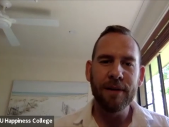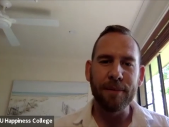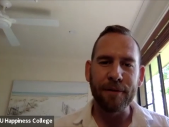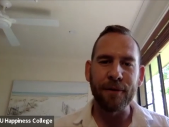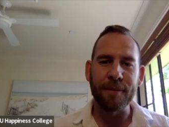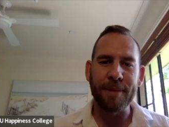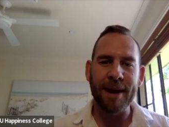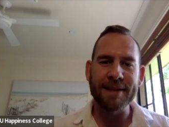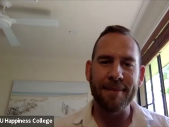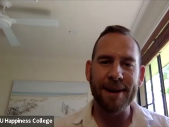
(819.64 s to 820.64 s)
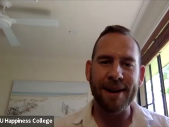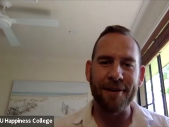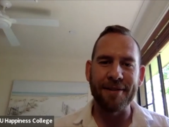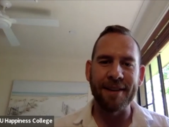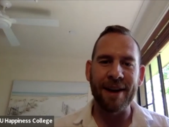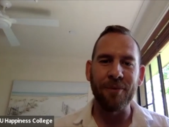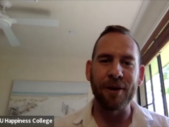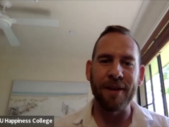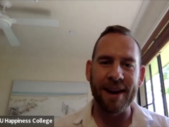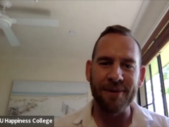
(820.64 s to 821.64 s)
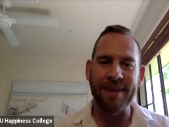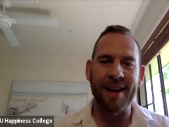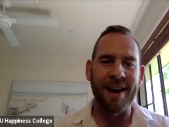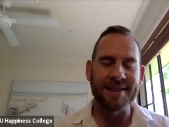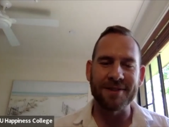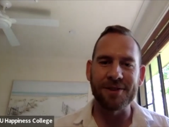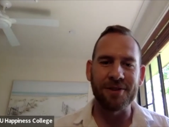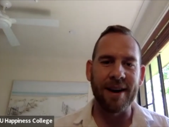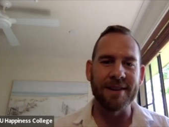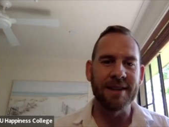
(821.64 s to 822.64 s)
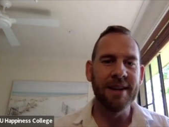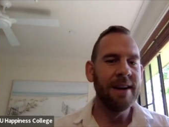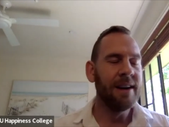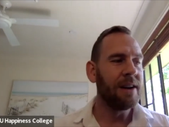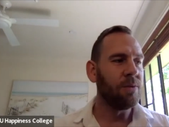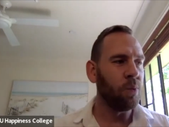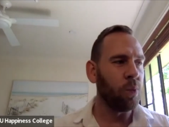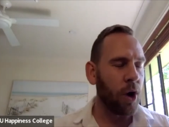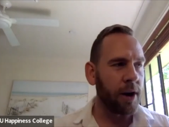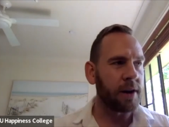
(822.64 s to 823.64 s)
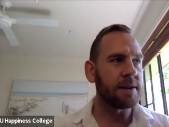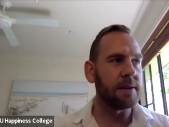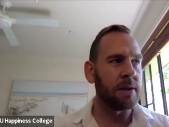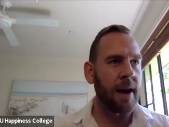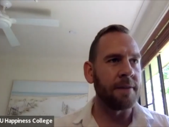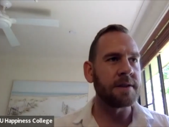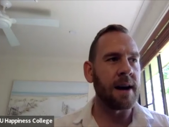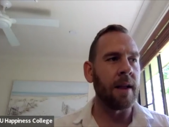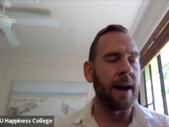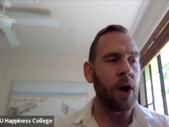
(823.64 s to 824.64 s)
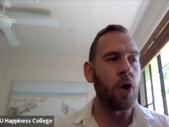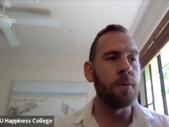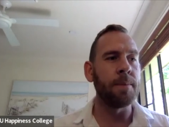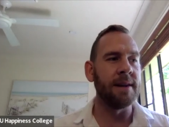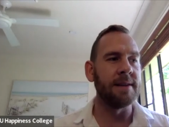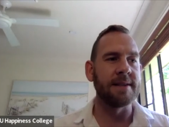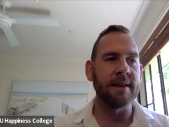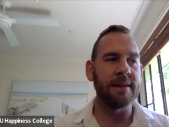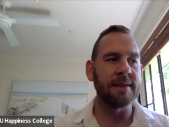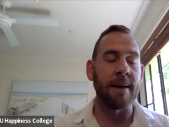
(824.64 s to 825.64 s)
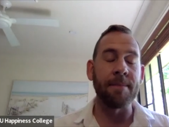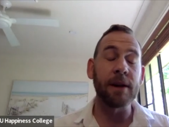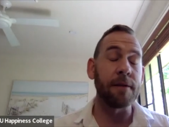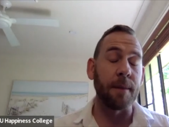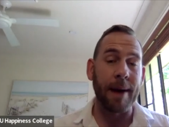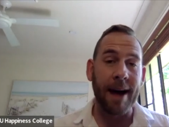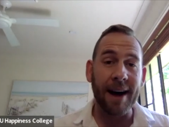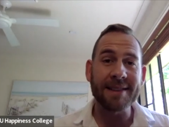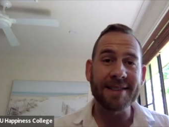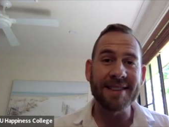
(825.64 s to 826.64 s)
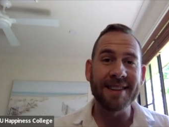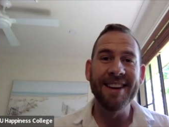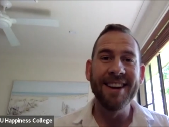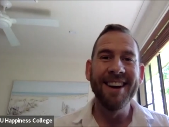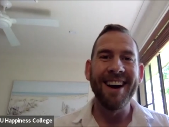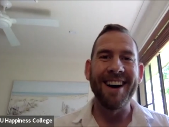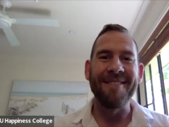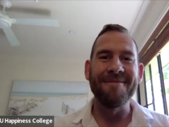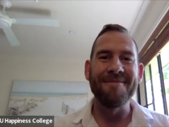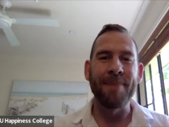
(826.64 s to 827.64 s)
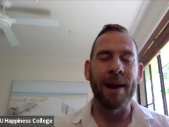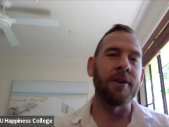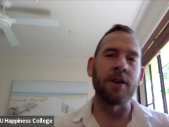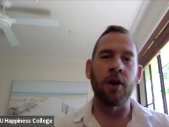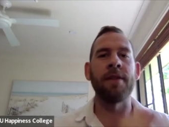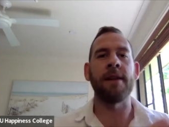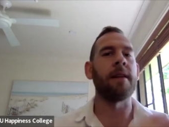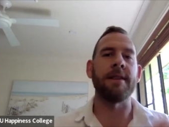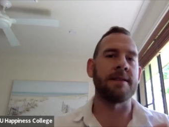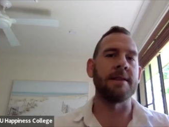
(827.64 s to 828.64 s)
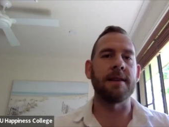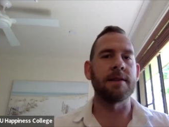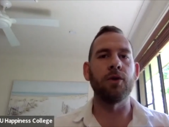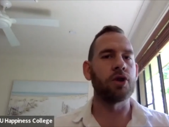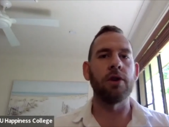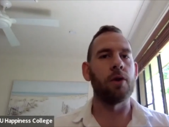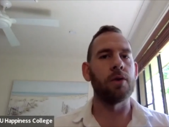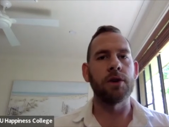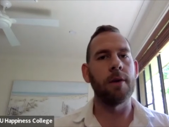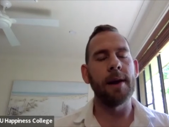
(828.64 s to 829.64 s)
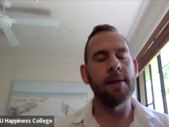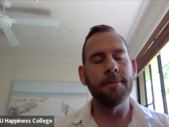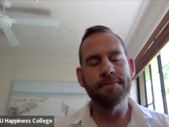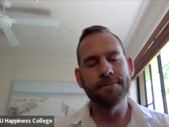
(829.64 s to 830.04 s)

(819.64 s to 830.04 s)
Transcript: before the pandemic. I don't think that worked for anyone. The hustle and grind mm-hmm. work lifestyle, I hope, is something of the past. Um, but I also don't think that this mm-hmm. is the solution long term either.